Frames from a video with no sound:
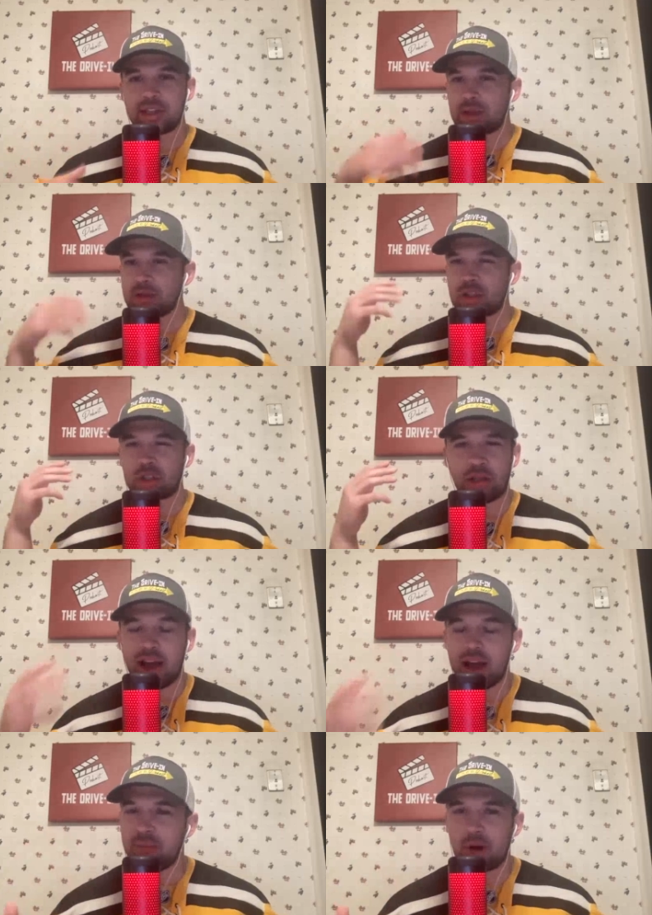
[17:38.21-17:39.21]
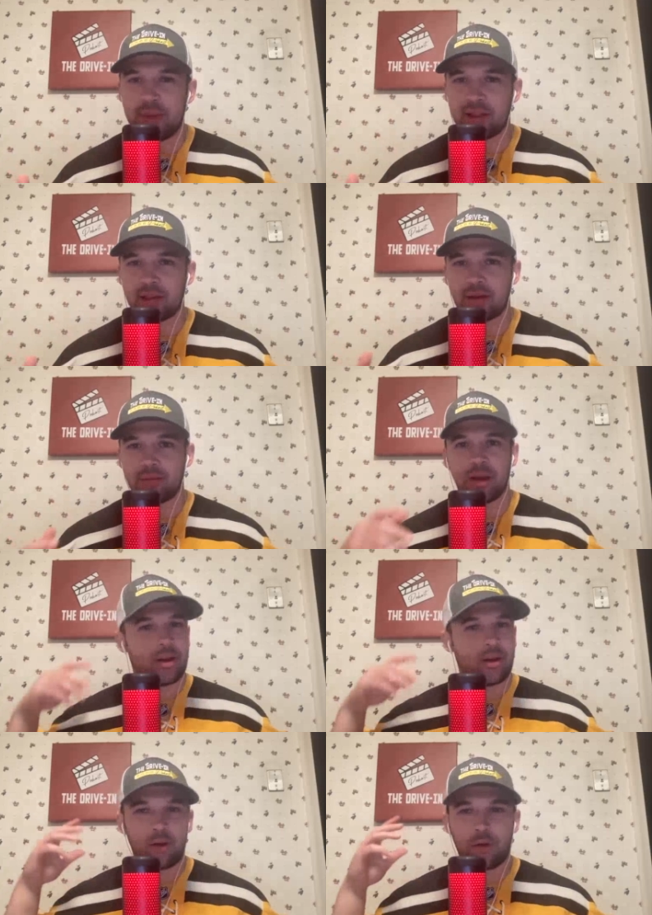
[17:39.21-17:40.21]
I think there's a lot of momentum
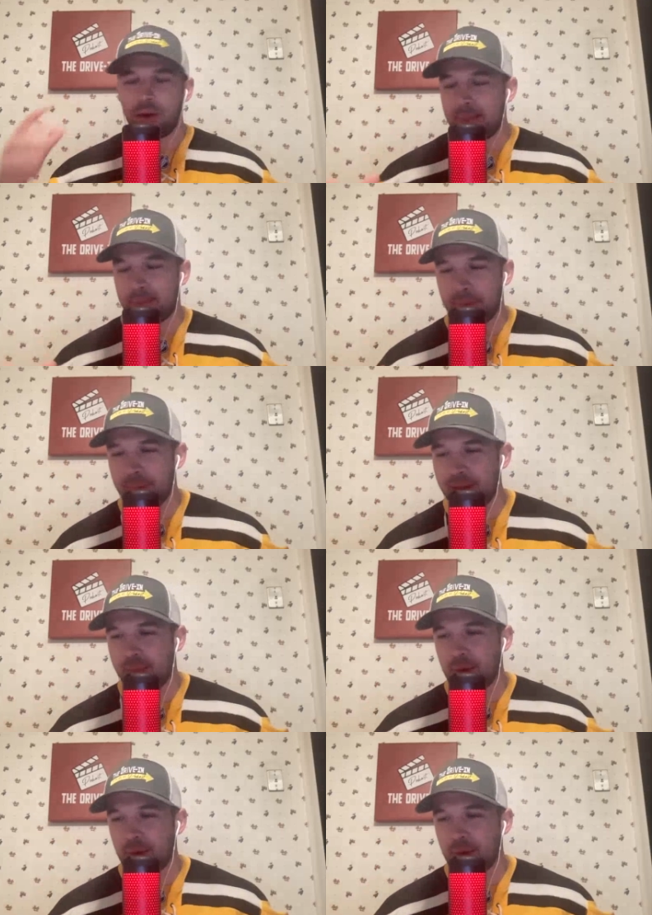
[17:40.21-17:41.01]
great premiere.